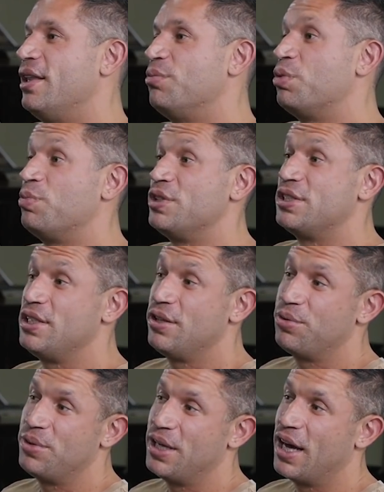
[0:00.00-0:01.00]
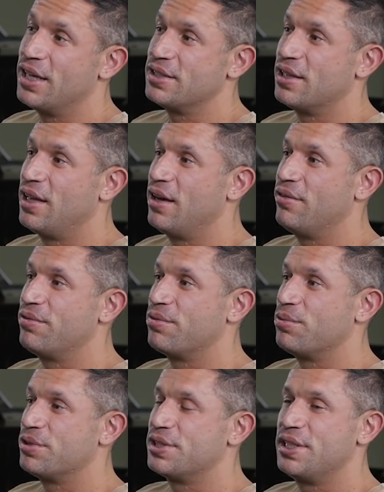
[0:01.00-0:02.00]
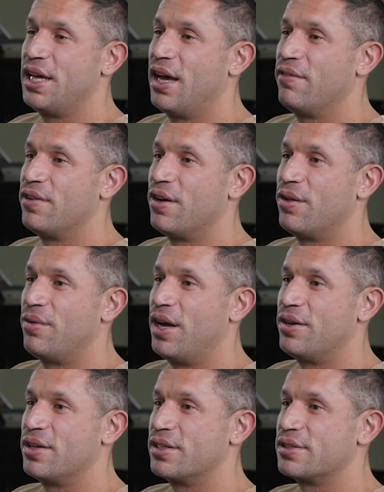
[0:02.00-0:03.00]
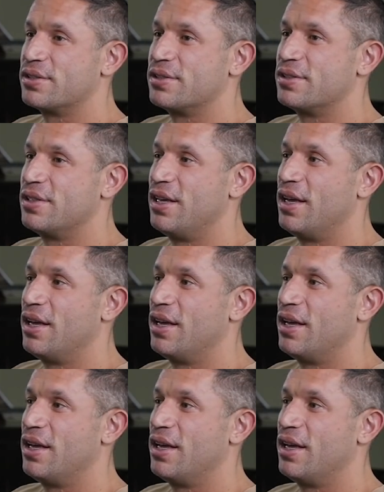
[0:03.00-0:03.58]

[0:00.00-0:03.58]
And when we see through the eyes of love, we'll see heaven all around us,